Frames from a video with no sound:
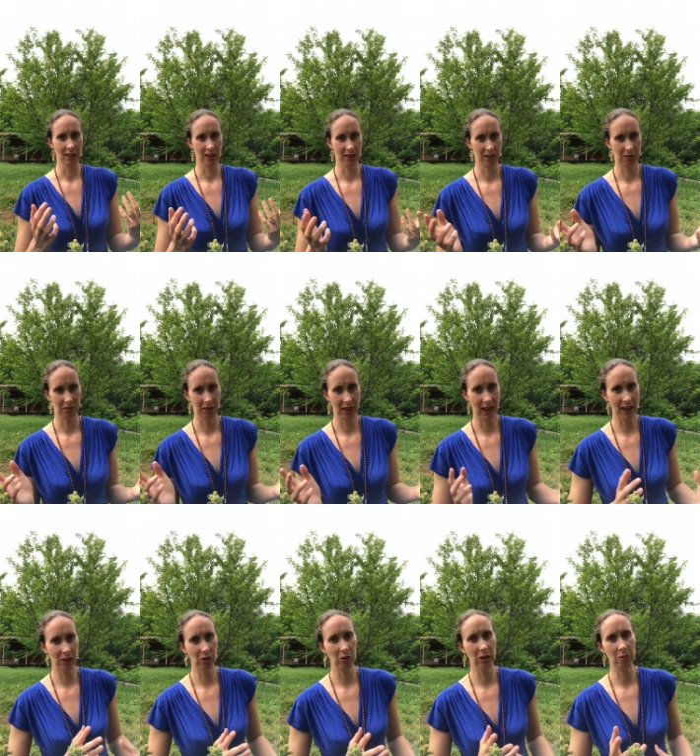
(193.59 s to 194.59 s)
a, different
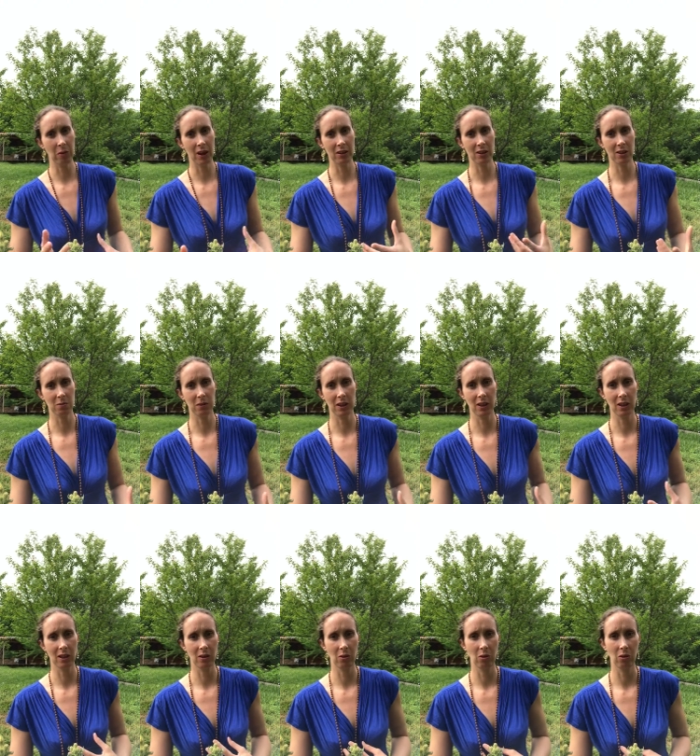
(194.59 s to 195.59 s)
angle. It might just
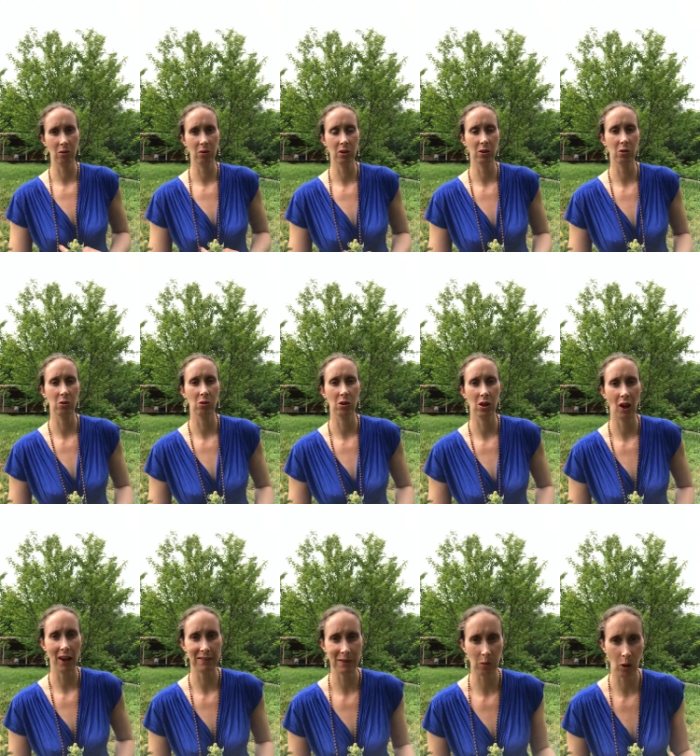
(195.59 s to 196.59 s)
be your your
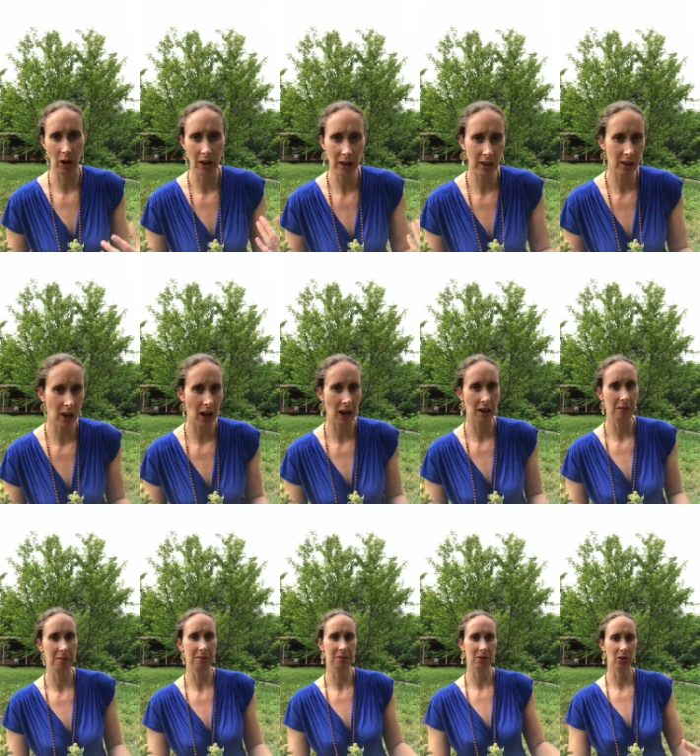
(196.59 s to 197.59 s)
life's work,
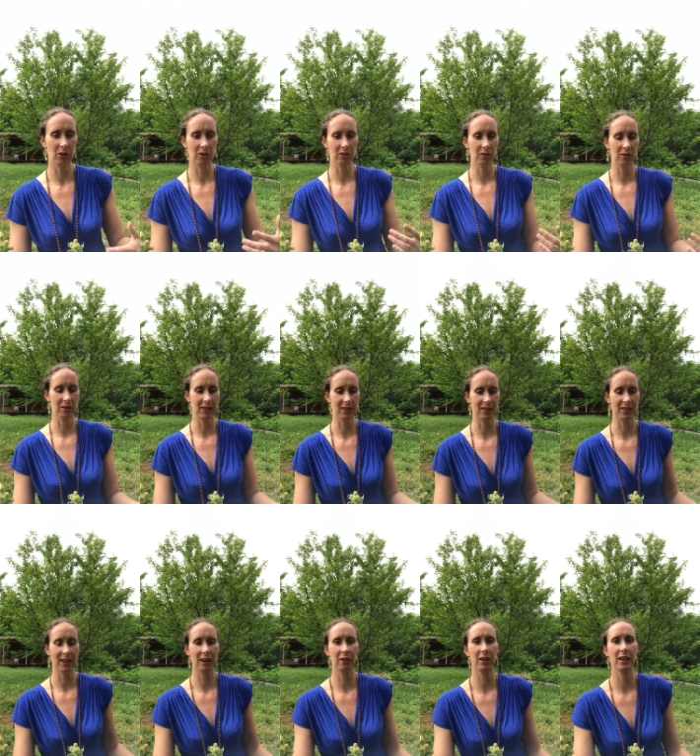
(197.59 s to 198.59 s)
um, not not
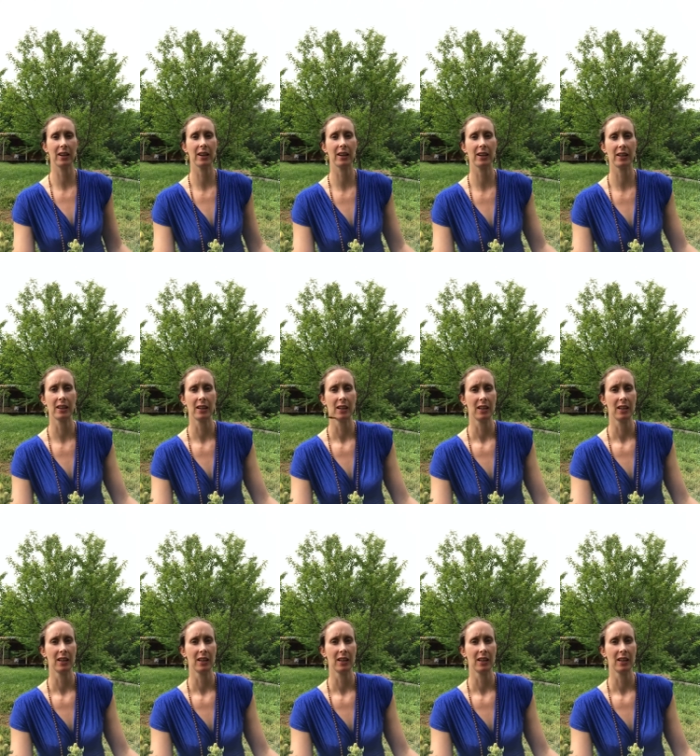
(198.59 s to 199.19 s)
necessarily. Uh,